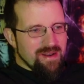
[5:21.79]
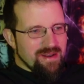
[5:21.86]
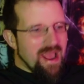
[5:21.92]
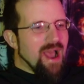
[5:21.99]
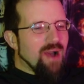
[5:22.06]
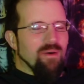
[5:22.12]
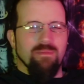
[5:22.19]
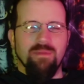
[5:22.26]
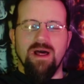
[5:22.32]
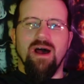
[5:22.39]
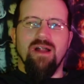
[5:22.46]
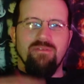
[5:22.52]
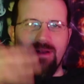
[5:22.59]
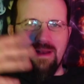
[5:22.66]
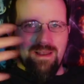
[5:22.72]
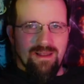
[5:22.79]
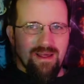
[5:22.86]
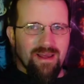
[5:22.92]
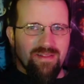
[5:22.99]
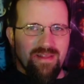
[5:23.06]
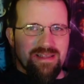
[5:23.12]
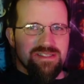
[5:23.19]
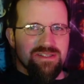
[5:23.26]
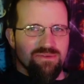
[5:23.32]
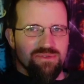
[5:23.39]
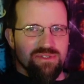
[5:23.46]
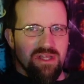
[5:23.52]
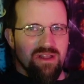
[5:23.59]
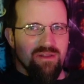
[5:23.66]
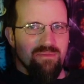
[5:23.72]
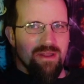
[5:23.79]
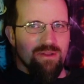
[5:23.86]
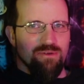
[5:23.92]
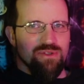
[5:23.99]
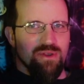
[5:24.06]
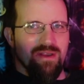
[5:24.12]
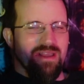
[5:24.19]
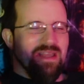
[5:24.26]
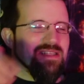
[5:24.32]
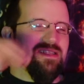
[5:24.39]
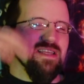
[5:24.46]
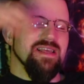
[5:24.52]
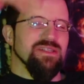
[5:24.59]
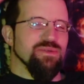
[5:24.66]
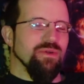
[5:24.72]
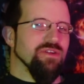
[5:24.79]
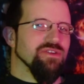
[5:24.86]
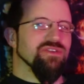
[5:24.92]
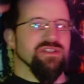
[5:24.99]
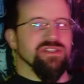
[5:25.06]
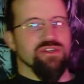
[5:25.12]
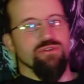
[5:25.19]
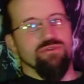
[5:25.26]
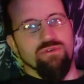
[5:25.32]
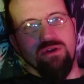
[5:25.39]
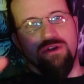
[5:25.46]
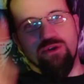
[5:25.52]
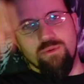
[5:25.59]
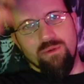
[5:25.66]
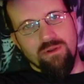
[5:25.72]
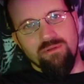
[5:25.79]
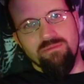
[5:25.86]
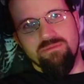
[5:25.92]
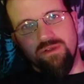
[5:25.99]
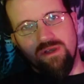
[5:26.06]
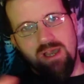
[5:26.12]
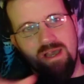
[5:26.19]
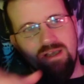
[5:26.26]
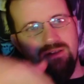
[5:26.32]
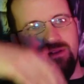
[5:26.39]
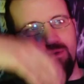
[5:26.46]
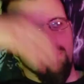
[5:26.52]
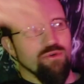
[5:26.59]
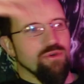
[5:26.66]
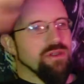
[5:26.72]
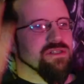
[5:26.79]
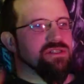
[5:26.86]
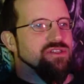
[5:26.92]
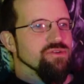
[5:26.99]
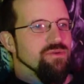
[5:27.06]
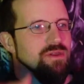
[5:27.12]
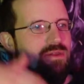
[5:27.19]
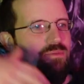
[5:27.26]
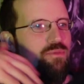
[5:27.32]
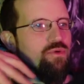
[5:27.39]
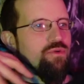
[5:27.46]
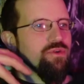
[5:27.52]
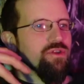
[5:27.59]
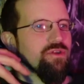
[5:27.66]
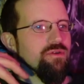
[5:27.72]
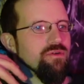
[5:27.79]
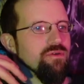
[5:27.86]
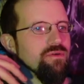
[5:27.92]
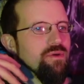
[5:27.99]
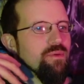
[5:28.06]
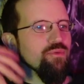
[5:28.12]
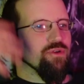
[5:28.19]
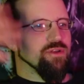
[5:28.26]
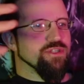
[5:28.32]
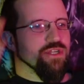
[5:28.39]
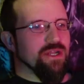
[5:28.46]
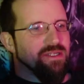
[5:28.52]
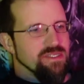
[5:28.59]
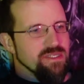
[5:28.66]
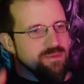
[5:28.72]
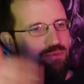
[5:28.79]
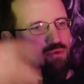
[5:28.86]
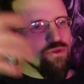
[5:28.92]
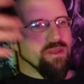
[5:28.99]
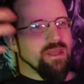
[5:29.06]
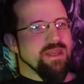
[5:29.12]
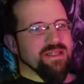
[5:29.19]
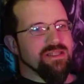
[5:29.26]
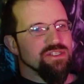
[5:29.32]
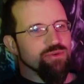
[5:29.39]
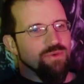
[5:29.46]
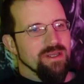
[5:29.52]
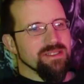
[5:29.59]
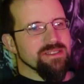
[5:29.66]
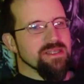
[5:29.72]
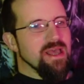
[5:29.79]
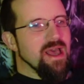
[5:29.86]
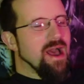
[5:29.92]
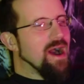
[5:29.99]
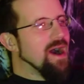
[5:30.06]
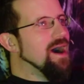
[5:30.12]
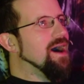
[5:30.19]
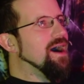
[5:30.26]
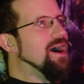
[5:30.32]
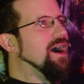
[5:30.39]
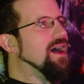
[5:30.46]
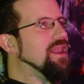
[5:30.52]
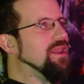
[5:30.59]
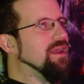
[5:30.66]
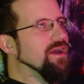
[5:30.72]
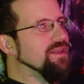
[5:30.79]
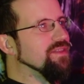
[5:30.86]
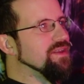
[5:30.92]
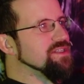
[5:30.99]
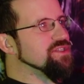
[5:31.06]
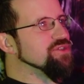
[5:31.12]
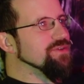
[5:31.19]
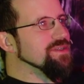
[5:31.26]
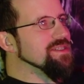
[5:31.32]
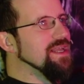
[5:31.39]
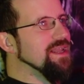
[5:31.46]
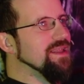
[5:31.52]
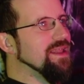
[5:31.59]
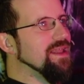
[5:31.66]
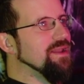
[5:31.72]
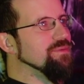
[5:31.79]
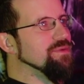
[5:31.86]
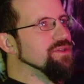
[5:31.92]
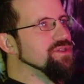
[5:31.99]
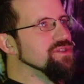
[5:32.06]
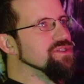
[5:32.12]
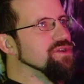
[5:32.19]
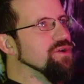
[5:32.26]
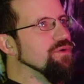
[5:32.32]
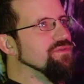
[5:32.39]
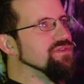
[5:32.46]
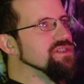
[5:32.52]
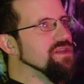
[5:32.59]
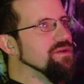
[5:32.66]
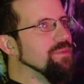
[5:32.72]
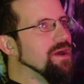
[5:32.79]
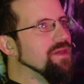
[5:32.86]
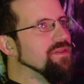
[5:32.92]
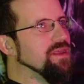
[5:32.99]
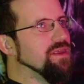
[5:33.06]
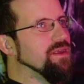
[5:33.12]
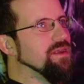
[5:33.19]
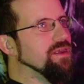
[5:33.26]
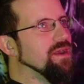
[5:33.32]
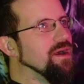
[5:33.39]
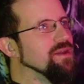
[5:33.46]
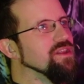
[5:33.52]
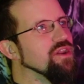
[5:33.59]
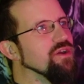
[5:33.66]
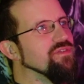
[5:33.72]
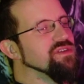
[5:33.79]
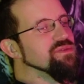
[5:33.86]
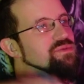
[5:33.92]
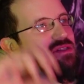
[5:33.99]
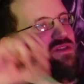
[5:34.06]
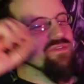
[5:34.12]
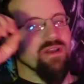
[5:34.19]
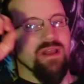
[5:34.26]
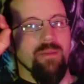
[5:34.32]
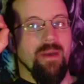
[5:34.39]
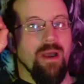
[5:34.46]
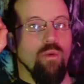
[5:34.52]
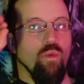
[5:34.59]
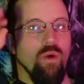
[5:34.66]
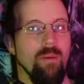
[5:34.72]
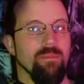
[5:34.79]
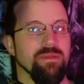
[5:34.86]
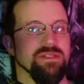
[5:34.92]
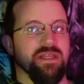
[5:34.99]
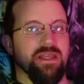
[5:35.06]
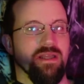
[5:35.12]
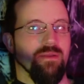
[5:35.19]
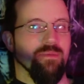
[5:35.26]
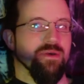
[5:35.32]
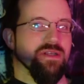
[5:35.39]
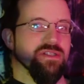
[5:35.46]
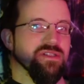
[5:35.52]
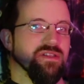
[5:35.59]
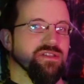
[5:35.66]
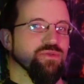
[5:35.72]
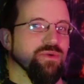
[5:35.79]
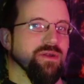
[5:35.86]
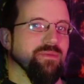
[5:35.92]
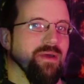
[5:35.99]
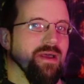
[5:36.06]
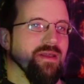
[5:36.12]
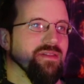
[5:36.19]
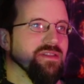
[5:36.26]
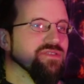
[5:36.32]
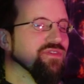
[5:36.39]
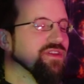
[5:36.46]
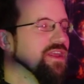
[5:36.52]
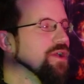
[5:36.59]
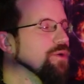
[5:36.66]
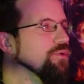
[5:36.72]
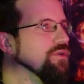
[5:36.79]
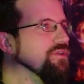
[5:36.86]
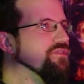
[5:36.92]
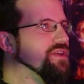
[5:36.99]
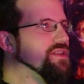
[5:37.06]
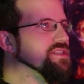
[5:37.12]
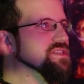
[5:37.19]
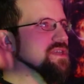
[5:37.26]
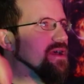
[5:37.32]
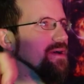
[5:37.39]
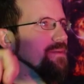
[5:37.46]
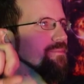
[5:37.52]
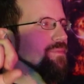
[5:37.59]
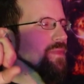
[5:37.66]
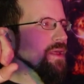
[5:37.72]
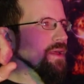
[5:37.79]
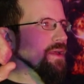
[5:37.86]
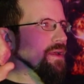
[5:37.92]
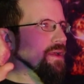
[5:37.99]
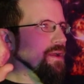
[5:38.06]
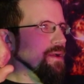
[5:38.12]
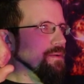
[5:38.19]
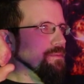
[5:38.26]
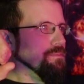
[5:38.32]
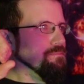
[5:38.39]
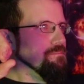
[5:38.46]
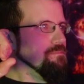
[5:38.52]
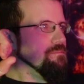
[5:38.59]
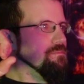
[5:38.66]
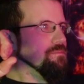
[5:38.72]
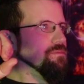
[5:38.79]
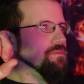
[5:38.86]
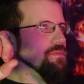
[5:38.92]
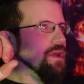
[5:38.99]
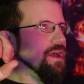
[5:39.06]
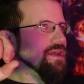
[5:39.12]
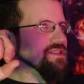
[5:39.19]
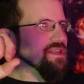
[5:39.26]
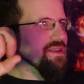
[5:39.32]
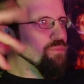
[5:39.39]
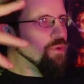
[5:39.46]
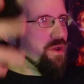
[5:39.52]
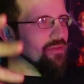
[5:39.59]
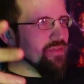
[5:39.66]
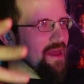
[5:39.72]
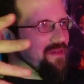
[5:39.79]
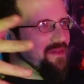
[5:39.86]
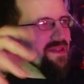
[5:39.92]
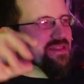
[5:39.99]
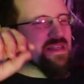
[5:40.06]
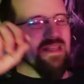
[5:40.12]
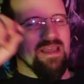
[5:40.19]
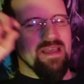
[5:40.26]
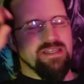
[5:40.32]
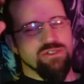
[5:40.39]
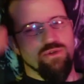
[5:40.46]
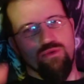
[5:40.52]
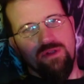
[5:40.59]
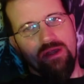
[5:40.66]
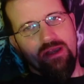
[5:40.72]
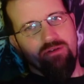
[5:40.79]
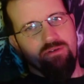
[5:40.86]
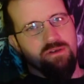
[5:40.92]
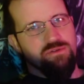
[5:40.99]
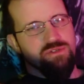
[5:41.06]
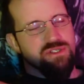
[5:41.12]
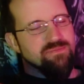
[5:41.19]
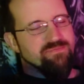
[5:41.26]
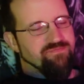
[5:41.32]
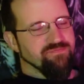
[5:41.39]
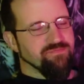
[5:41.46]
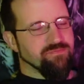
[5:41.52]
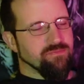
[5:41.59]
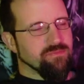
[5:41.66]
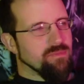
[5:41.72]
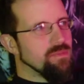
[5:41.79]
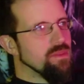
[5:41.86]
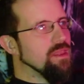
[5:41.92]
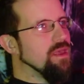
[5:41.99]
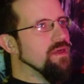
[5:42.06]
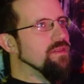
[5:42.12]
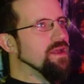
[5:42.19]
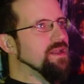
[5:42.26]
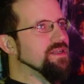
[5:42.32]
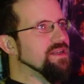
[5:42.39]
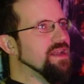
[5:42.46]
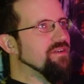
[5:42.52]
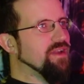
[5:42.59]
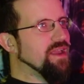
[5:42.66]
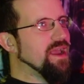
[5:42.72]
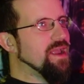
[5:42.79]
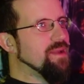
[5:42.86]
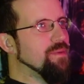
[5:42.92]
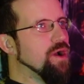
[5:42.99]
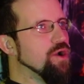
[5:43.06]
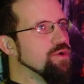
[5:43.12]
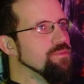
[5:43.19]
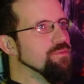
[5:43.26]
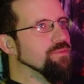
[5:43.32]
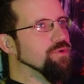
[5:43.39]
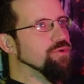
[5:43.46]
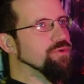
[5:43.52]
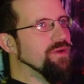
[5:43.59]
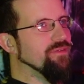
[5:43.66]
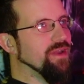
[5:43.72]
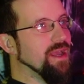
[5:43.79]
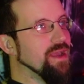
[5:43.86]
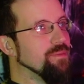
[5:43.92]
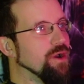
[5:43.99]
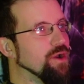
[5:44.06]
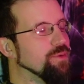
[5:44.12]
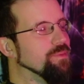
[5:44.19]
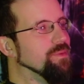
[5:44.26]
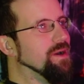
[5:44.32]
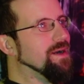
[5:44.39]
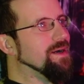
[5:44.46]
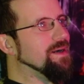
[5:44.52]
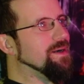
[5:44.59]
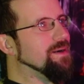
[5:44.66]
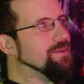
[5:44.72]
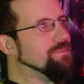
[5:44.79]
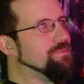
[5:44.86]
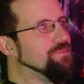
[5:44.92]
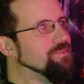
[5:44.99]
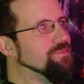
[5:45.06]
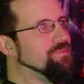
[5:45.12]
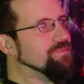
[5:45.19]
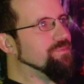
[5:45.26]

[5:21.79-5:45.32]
Now I'm like, I really like that sort of style of metal. So I guess it is one of those things that you you uh, the more you listen to it, the more you appreciate it, the more you get into it. Uh, I like their storytelling element. So obviously about the, I don't know if it's specifically about one particular person they're talking about in this video, or if it's, um, as they put at the end, they're dedicated to all the heroes that never came home, who never came home. Um,